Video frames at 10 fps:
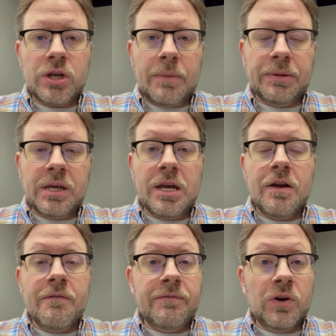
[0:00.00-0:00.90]
up the
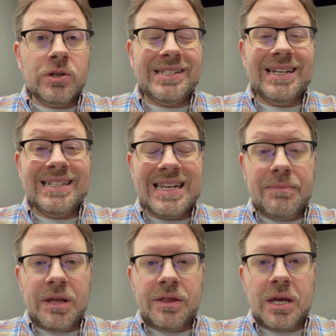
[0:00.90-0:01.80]
First
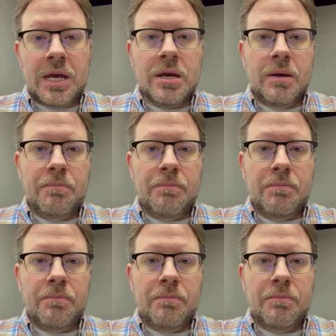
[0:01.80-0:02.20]
Timothy